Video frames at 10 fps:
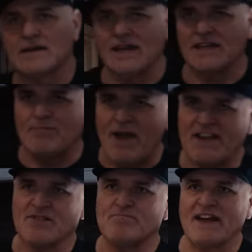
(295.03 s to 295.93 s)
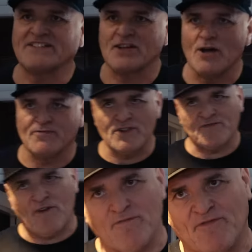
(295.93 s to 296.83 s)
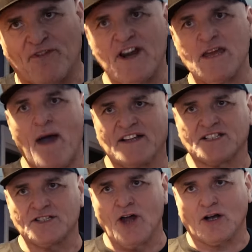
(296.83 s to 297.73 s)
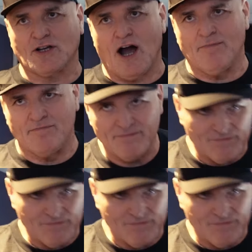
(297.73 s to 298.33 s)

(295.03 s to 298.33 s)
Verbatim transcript: Get your best betting offers from freebets.com.